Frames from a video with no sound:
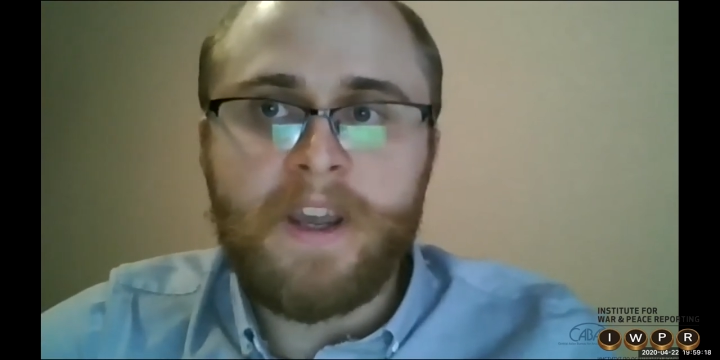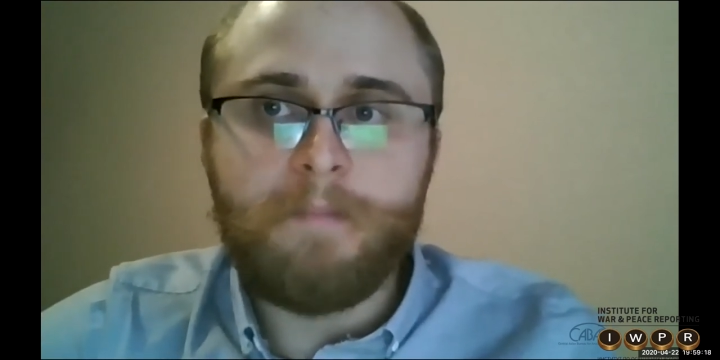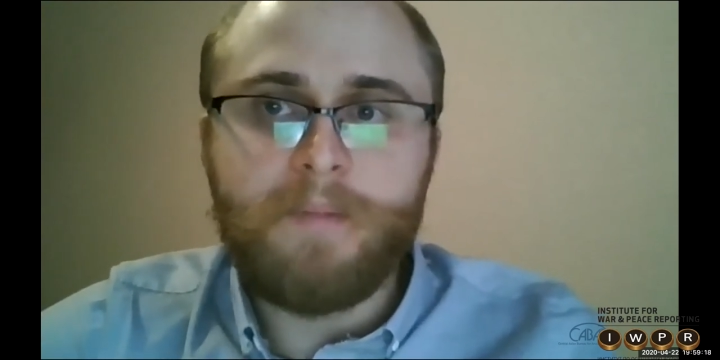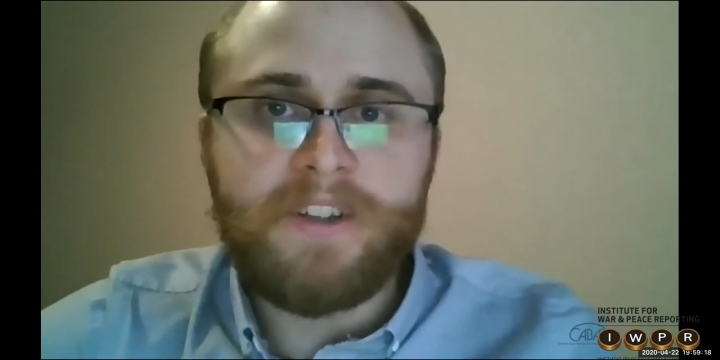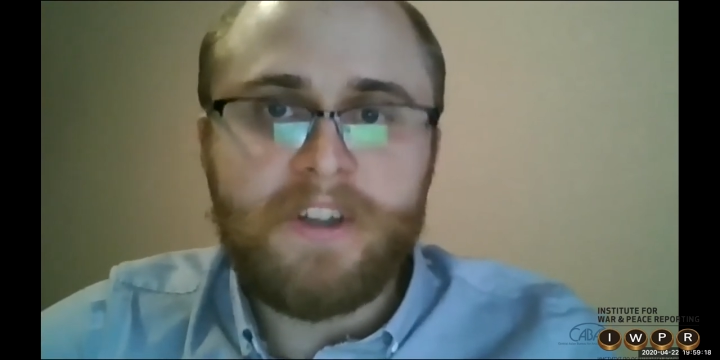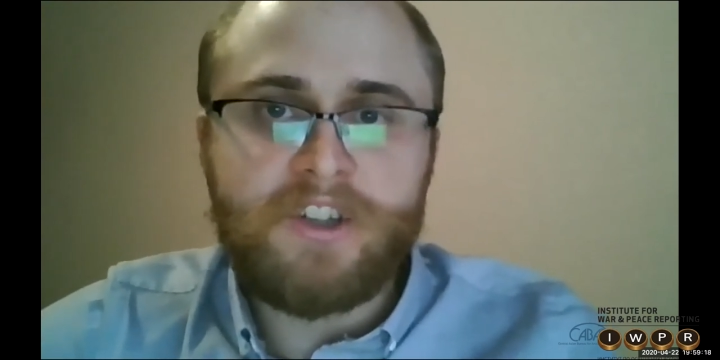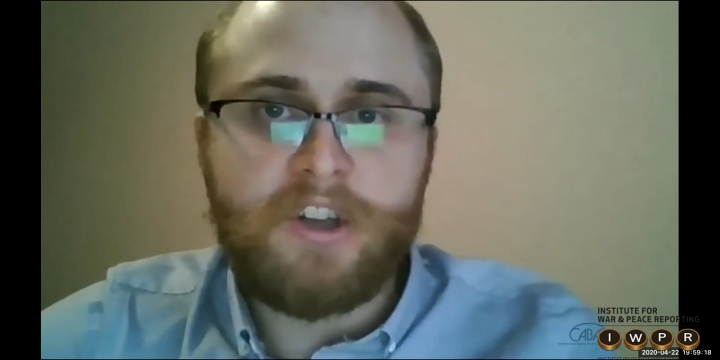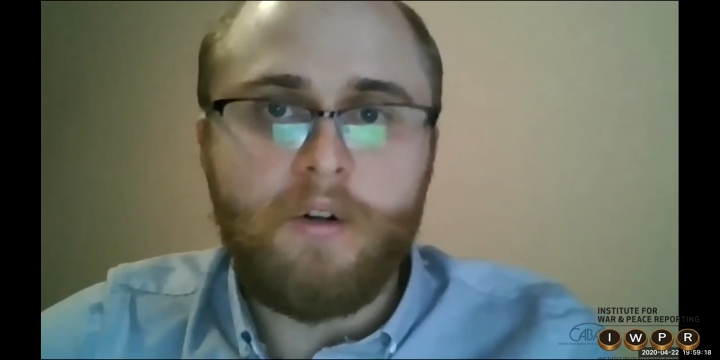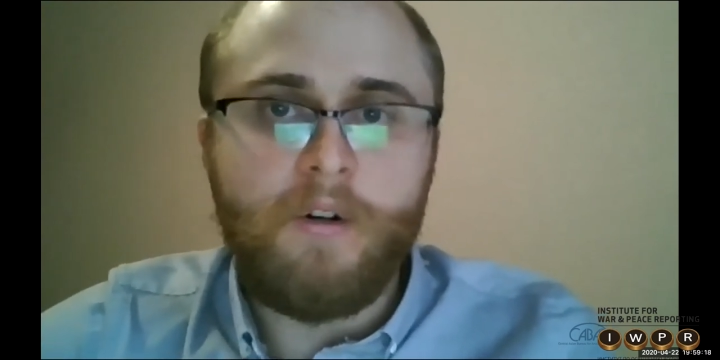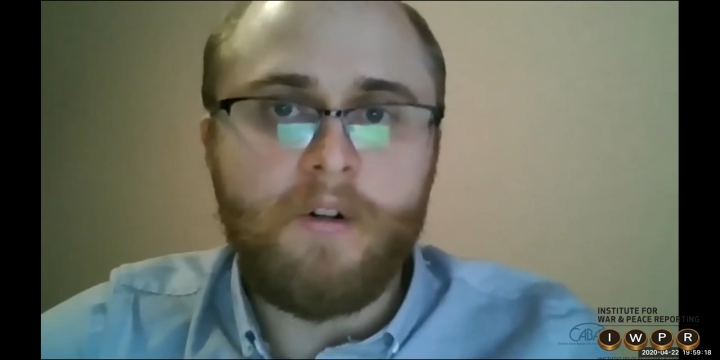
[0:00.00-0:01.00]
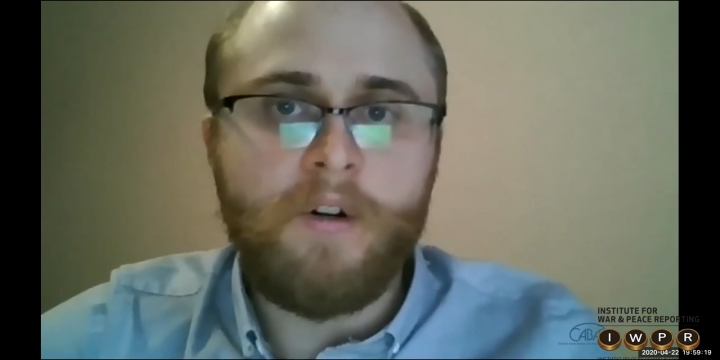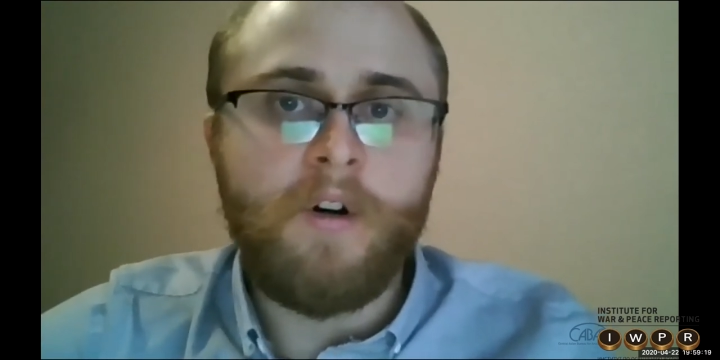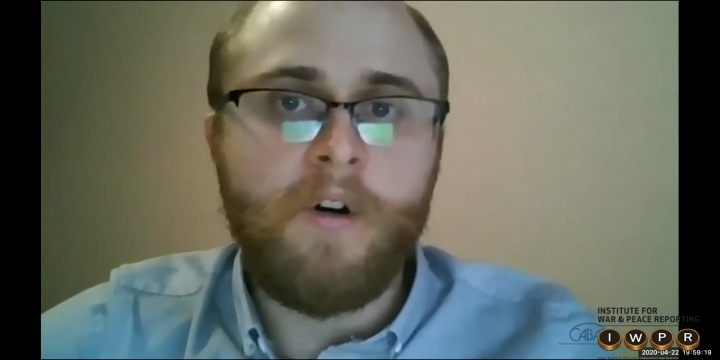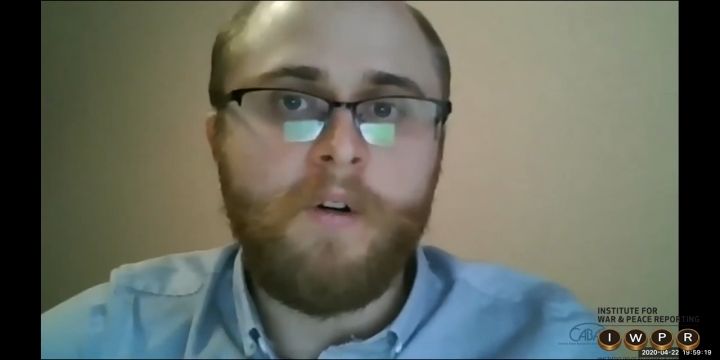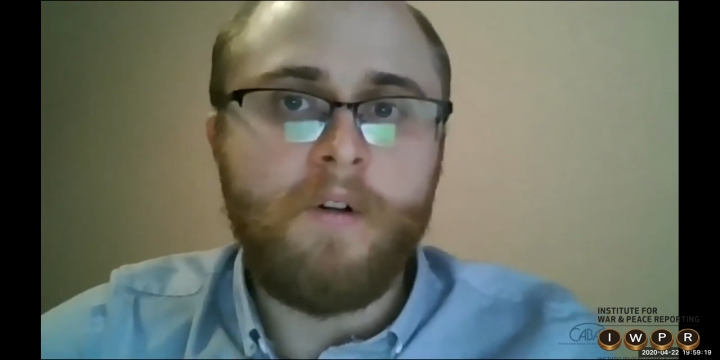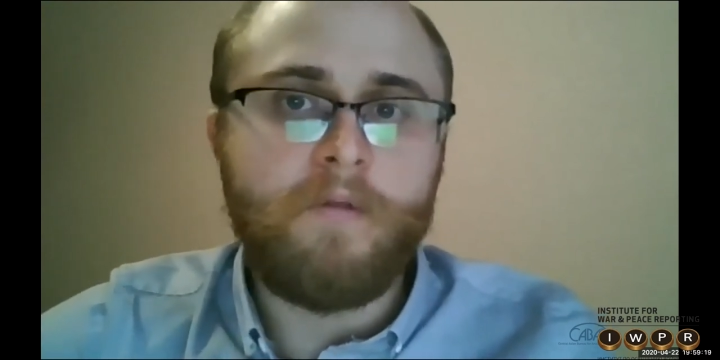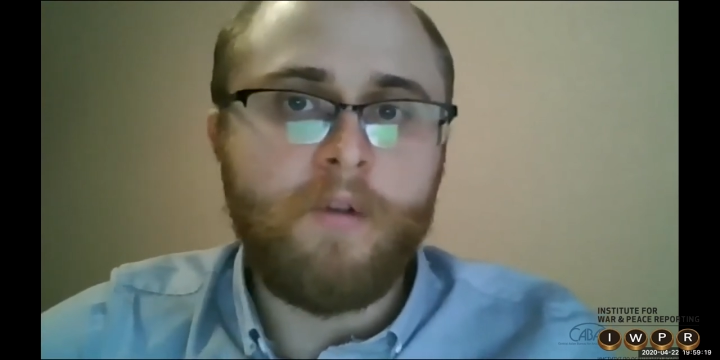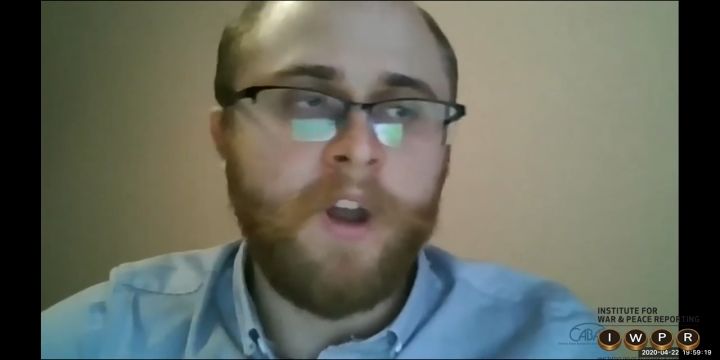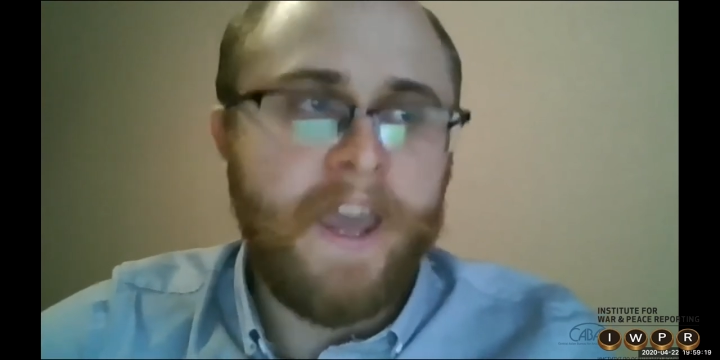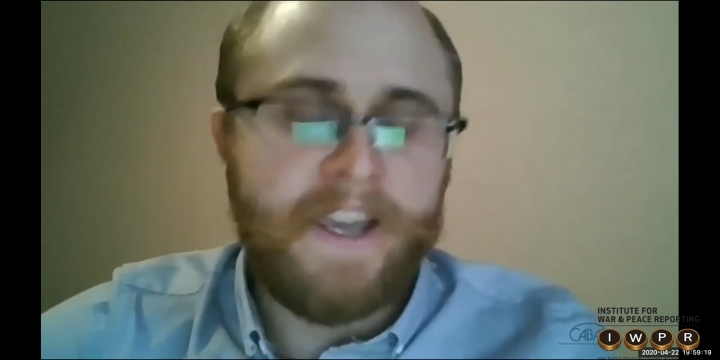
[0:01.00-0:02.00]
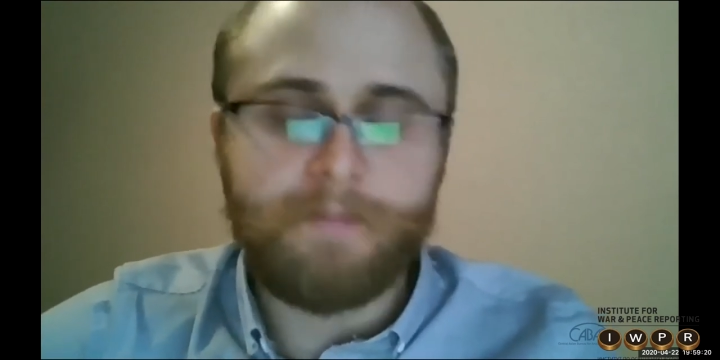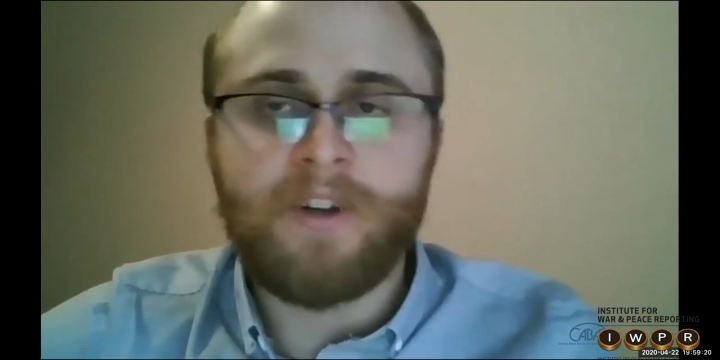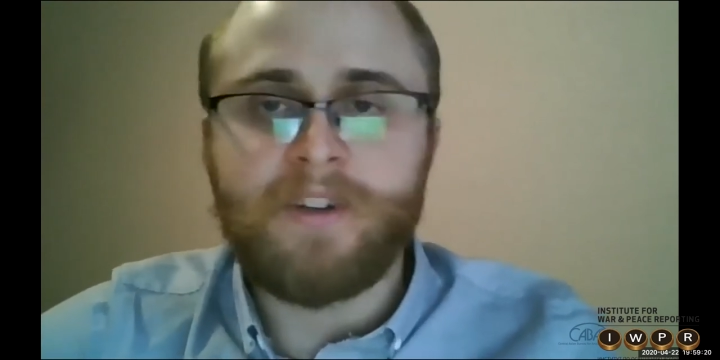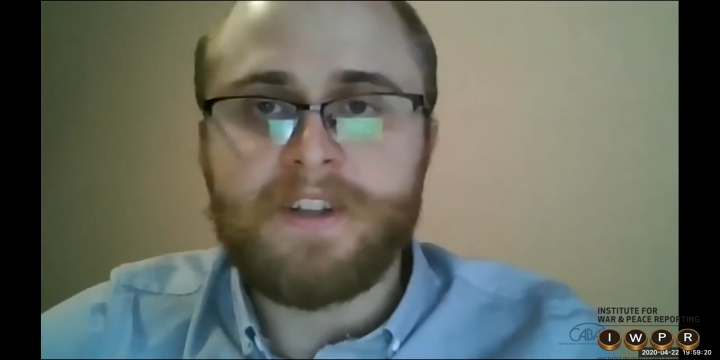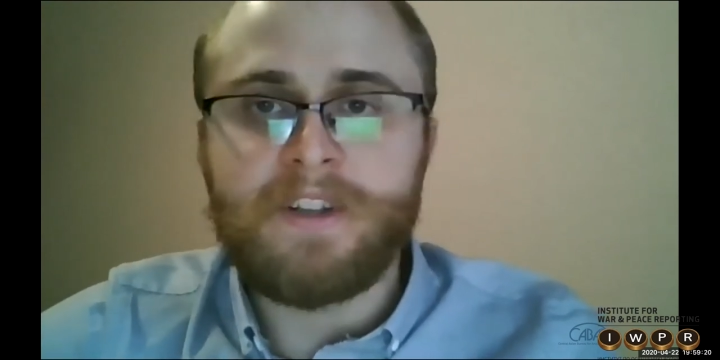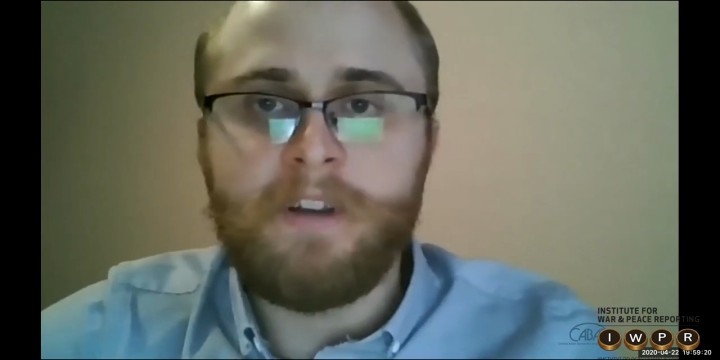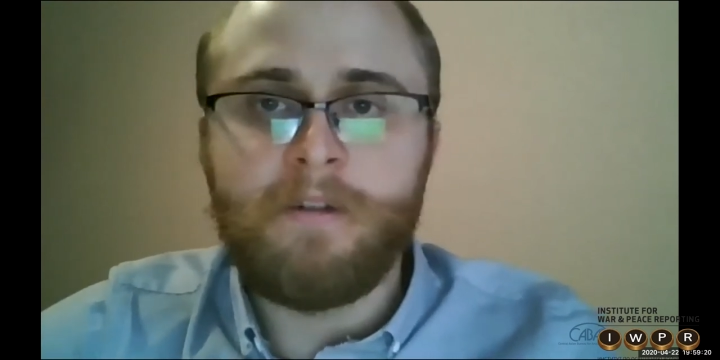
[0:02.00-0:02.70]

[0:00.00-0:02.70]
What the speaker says: competition of oil exporters in